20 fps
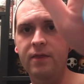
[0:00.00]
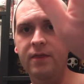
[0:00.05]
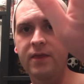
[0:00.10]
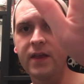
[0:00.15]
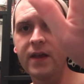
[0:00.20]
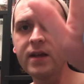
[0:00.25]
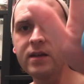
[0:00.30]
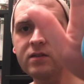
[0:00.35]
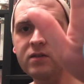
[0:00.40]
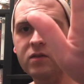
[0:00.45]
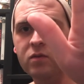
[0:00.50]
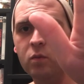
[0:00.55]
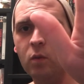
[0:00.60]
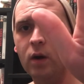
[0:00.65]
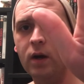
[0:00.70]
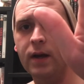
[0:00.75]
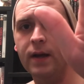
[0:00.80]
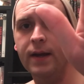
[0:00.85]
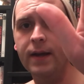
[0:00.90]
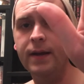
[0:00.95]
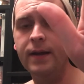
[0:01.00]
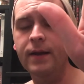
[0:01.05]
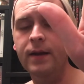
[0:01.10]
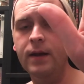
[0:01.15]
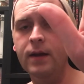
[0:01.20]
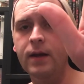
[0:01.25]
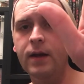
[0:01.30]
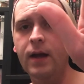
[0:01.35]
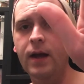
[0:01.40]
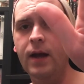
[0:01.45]
This one,
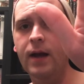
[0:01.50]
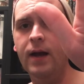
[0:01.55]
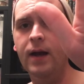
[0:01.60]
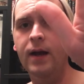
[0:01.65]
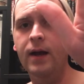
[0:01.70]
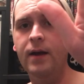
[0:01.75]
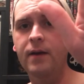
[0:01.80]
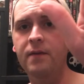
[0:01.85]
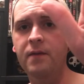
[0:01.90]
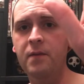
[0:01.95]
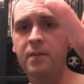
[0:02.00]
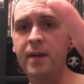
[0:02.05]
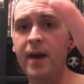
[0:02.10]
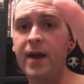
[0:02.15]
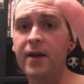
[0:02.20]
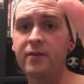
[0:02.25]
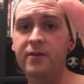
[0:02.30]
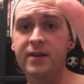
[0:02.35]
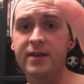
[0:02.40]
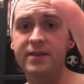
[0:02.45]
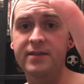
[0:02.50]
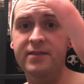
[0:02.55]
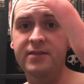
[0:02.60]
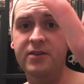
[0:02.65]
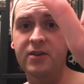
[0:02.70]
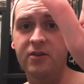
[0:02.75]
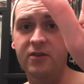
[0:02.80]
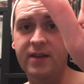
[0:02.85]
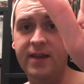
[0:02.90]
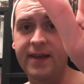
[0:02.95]
the battery is
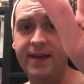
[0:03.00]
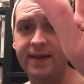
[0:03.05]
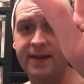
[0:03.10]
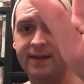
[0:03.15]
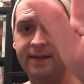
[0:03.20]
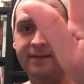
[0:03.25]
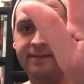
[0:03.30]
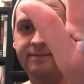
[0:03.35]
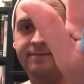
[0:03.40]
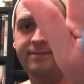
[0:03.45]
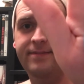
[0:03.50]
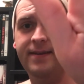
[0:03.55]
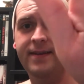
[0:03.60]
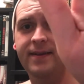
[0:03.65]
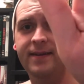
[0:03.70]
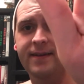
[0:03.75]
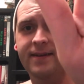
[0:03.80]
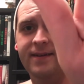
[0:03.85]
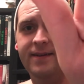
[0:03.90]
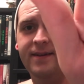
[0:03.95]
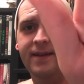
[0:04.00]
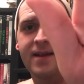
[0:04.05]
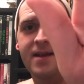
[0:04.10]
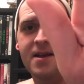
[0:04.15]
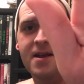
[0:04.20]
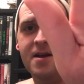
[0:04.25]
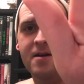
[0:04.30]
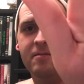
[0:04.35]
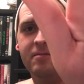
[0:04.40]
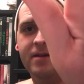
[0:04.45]
still kicking.
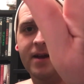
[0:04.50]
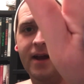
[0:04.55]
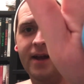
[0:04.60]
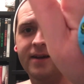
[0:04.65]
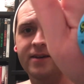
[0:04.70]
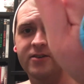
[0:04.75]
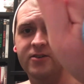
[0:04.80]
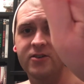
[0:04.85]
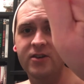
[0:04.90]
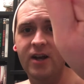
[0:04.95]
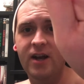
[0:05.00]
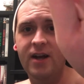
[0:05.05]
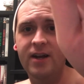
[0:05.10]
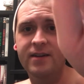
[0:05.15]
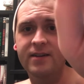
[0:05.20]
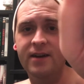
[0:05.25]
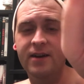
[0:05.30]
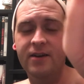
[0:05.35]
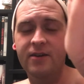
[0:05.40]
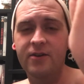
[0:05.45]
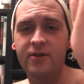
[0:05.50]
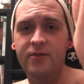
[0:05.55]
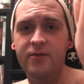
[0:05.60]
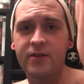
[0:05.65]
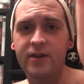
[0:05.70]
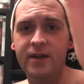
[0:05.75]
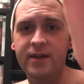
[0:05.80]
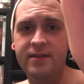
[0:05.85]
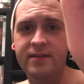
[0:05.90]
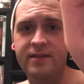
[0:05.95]
Kind of shocked. I don't know if you
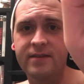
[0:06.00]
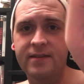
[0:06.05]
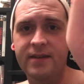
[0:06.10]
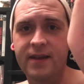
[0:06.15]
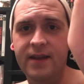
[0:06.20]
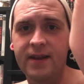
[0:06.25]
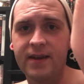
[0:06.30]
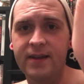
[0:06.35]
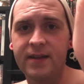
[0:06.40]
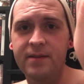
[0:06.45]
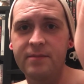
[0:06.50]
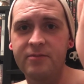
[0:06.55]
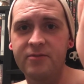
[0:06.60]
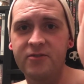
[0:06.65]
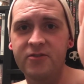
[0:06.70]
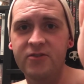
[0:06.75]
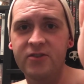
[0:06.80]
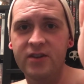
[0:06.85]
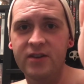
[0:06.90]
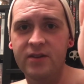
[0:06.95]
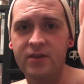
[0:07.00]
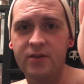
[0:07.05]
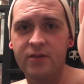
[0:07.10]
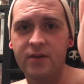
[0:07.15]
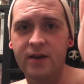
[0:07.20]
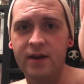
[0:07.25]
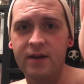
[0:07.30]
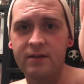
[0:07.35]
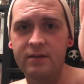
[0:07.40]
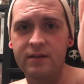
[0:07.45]
guys can see that. It keeps jiggling
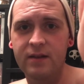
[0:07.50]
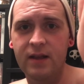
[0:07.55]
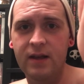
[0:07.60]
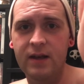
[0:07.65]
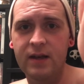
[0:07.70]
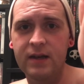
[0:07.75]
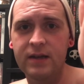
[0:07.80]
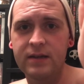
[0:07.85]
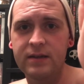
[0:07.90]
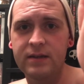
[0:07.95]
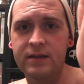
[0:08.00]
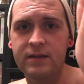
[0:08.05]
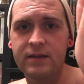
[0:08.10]
around a lot.